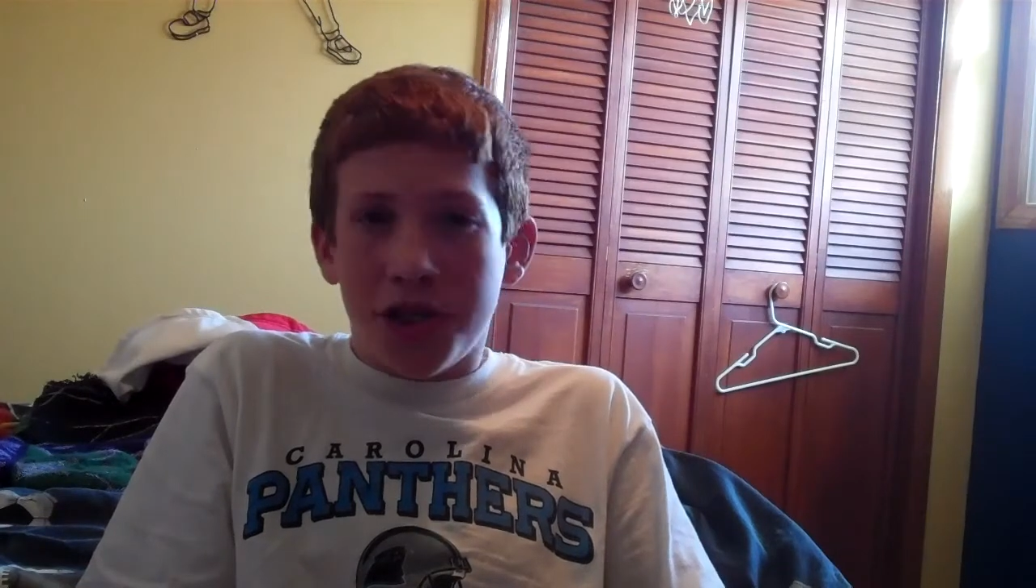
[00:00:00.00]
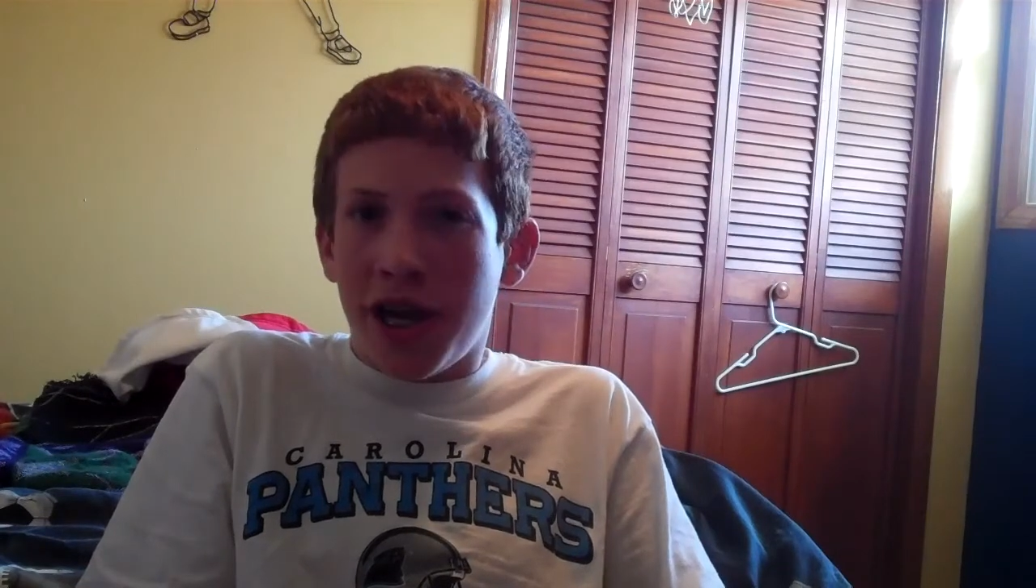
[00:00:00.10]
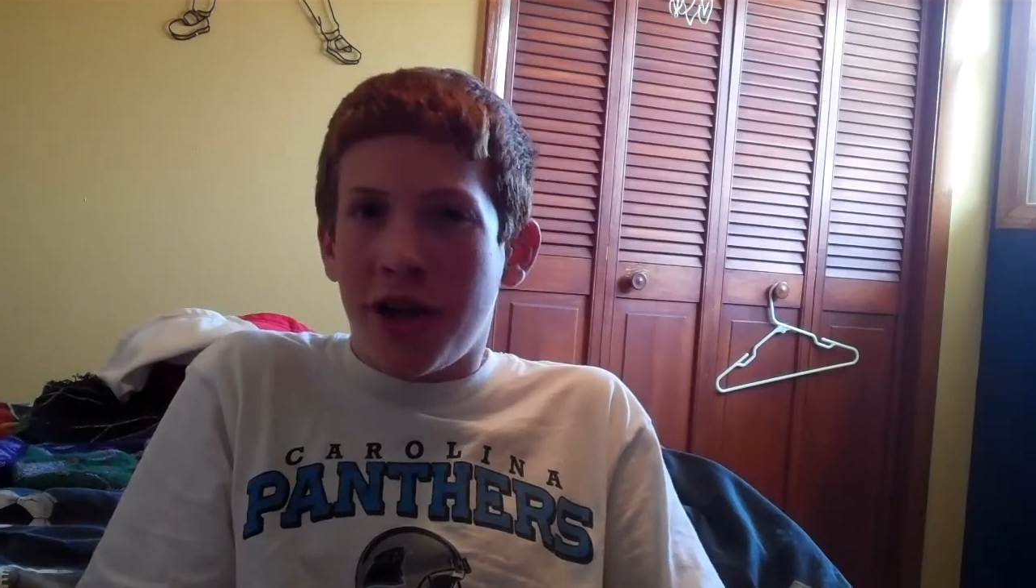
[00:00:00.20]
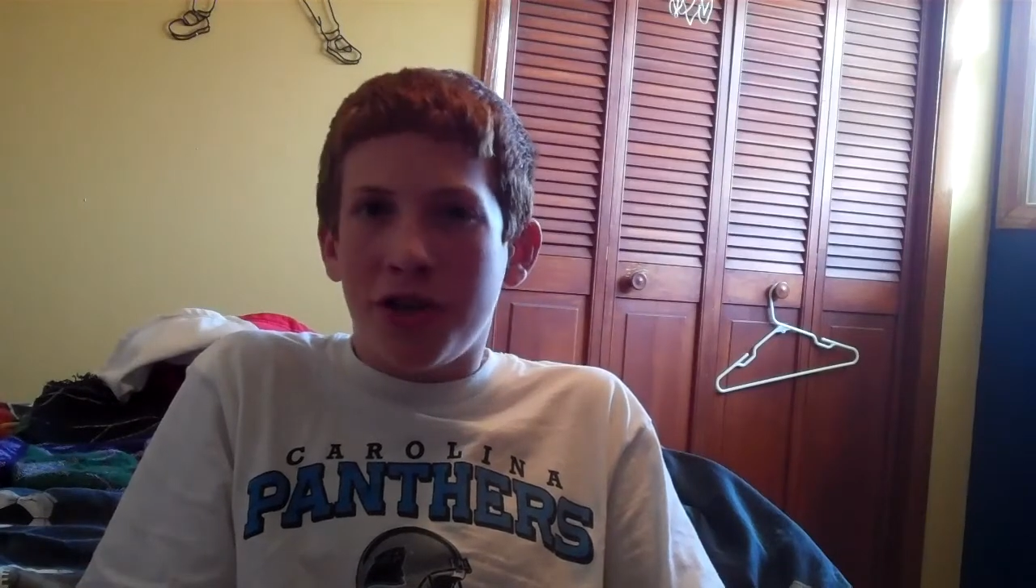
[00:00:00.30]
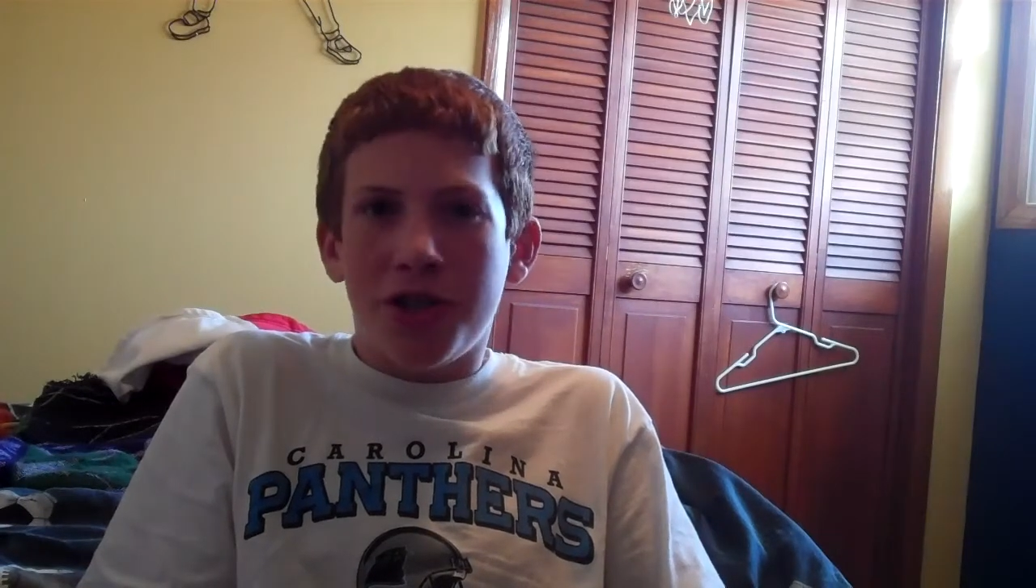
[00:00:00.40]

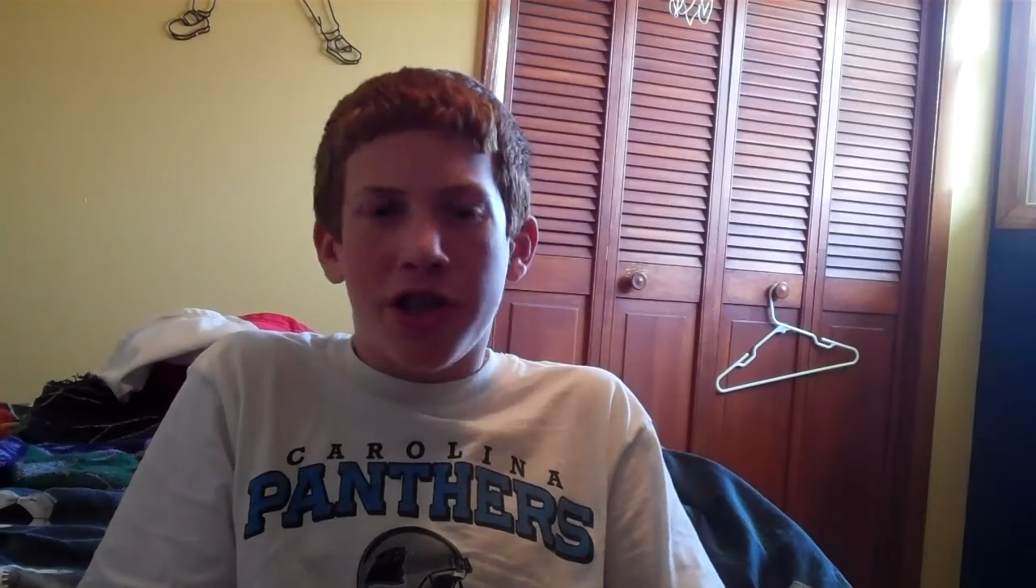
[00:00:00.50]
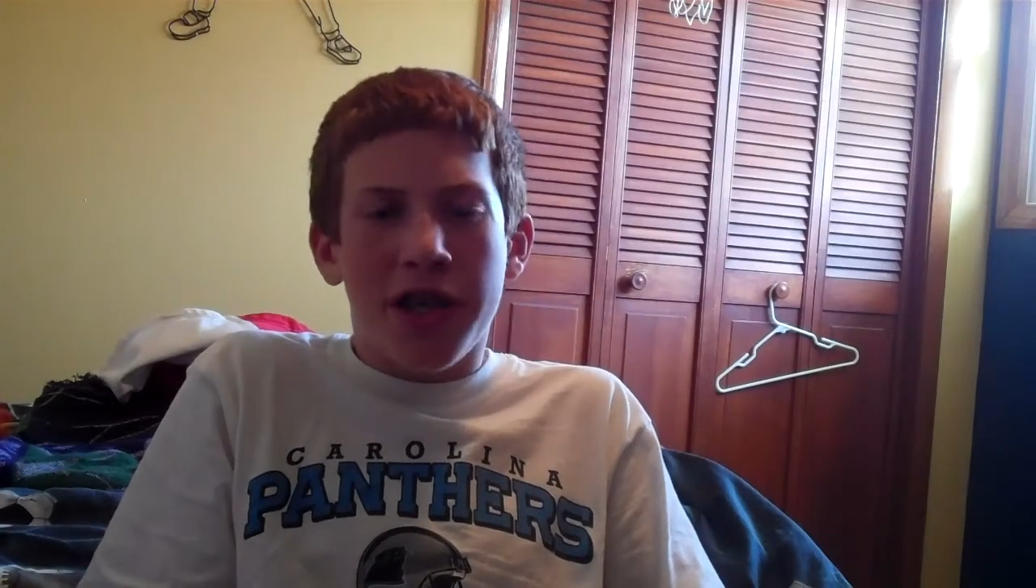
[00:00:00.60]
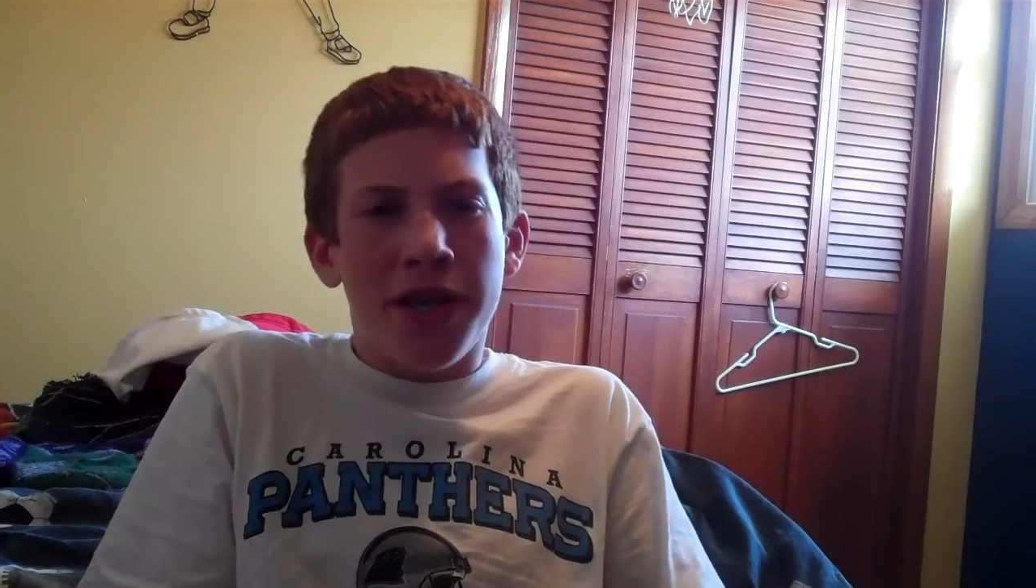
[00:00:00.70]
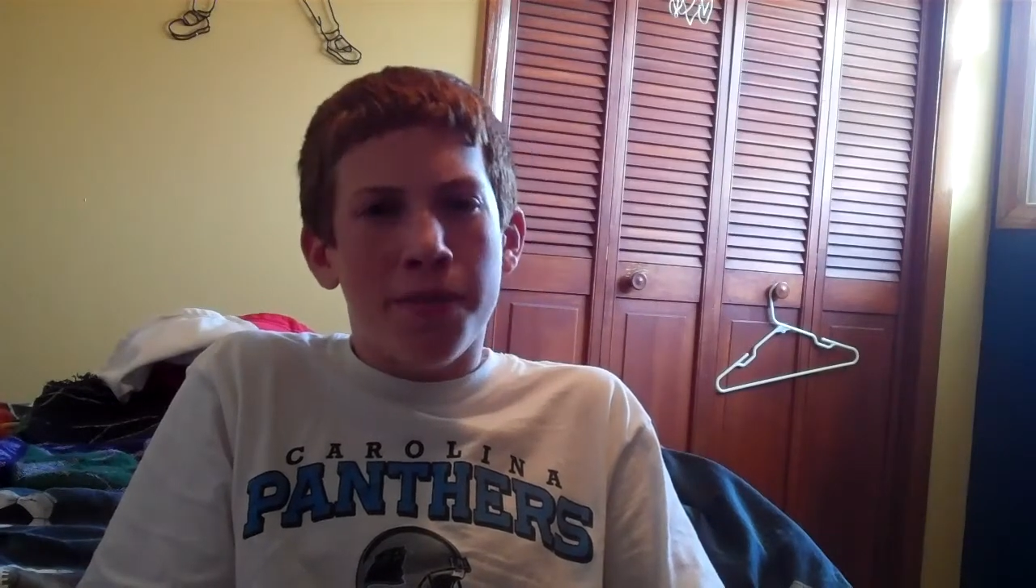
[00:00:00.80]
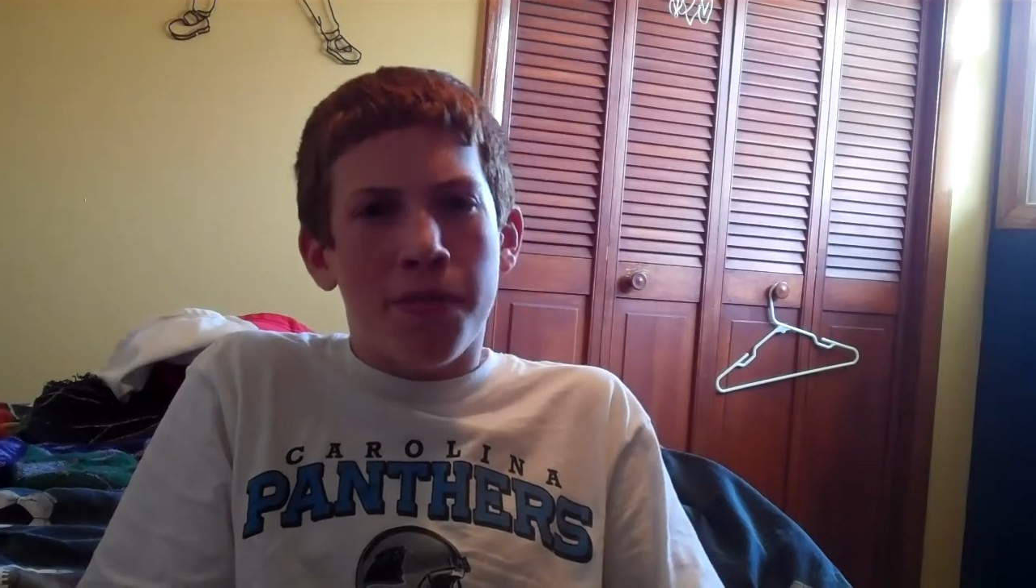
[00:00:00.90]
challenge the
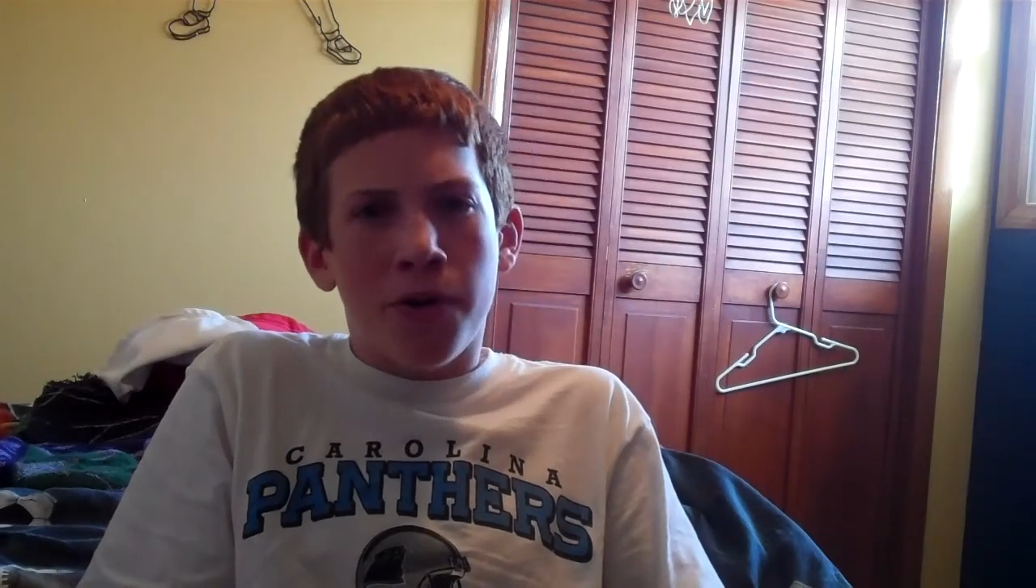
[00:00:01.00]
Heat,